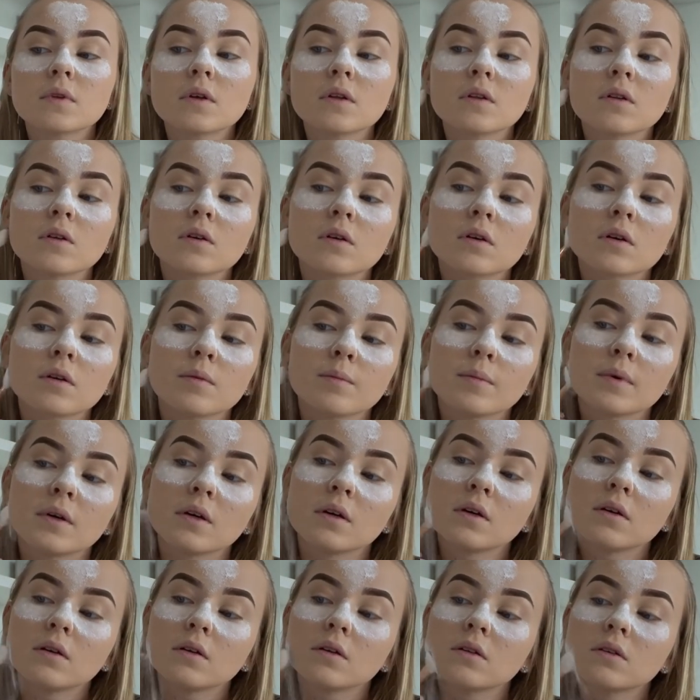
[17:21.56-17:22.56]
I look a
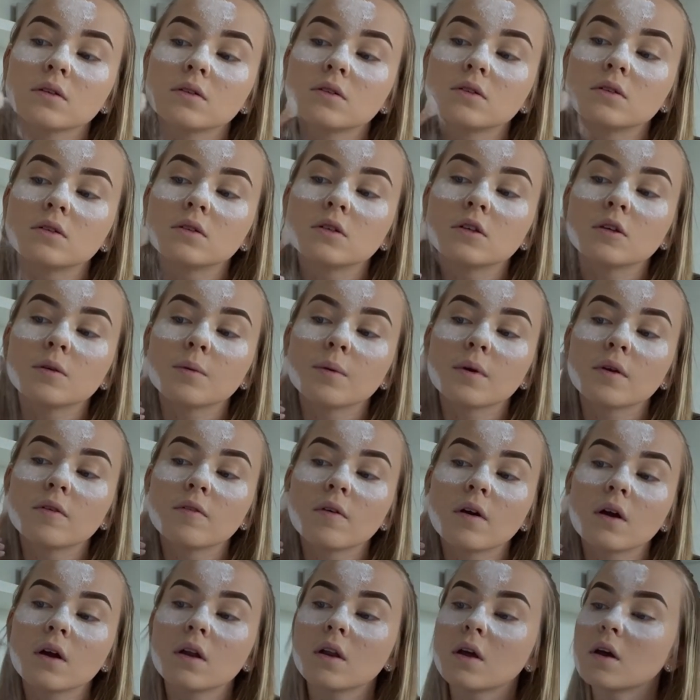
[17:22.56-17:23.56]
bit
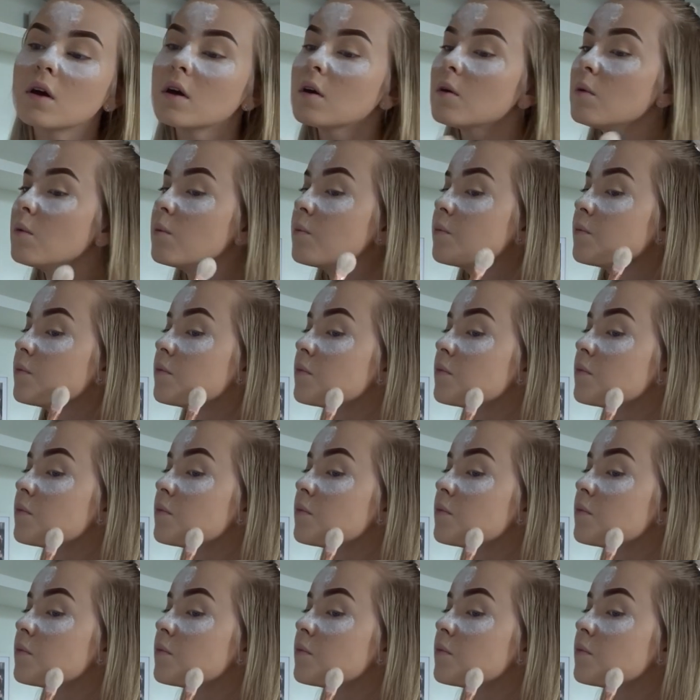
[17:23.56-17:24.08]
stupid right now.